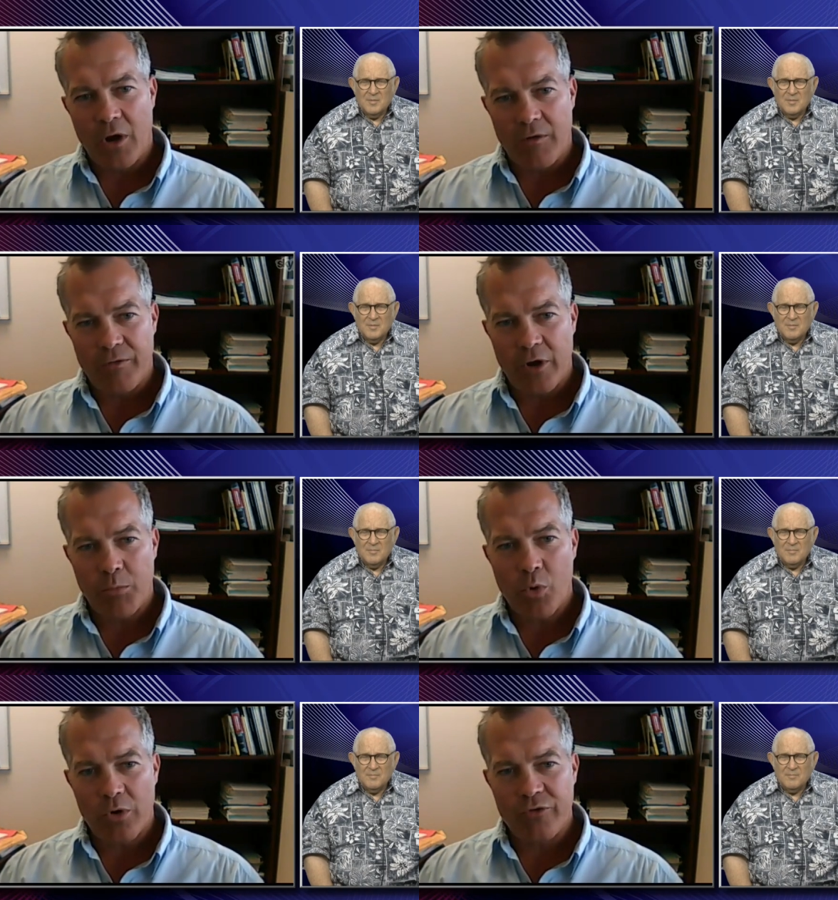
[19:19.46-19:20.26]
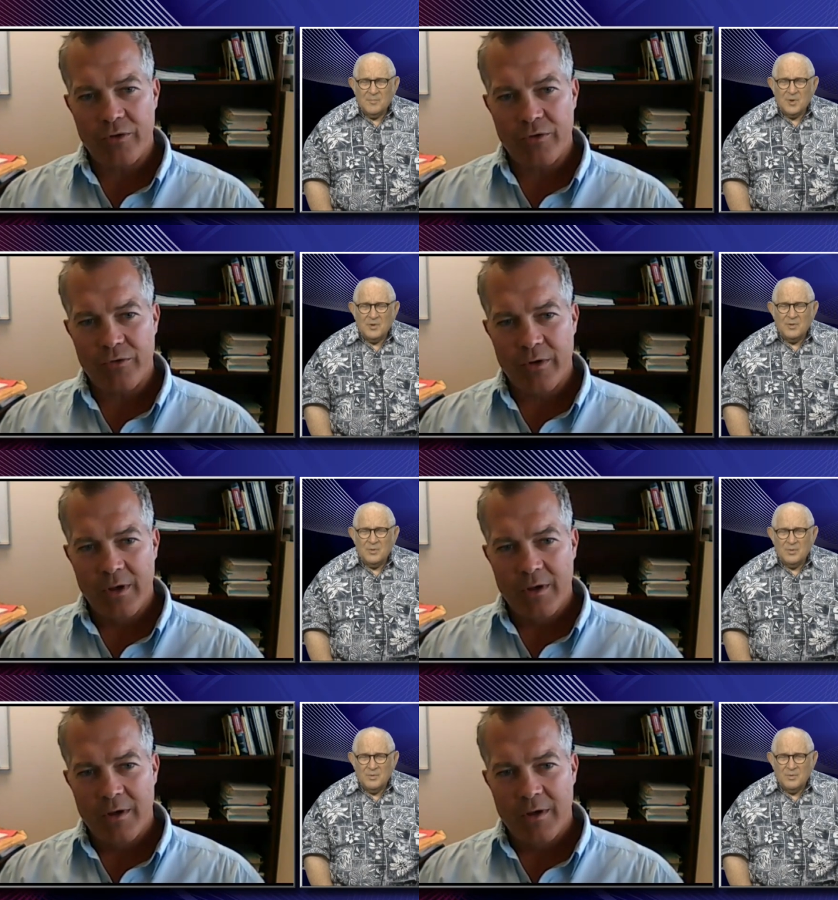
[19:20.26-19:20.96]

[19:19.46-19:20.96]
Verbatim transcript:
Speaker 1: their portions oh.